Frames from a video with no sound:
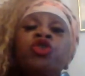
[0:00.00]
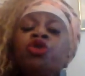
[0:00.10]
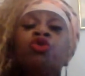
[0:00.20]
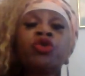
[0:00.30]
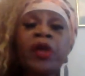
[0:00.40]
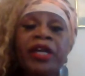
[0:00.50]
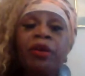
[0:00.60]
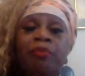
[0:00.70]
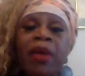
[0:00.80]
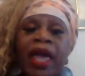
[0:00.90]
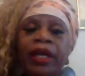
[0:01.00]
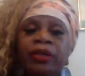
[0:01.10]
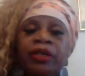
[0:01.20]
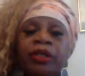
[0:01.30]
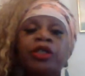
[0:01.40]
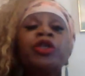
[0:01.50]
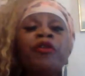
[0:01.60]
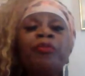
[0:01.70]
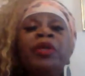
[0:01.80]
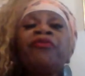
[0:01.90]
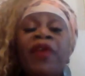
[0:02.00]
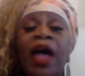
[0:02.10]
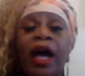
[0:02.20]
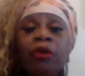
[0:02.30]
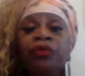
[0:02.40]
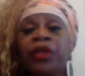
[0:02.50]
two greater men could have been found.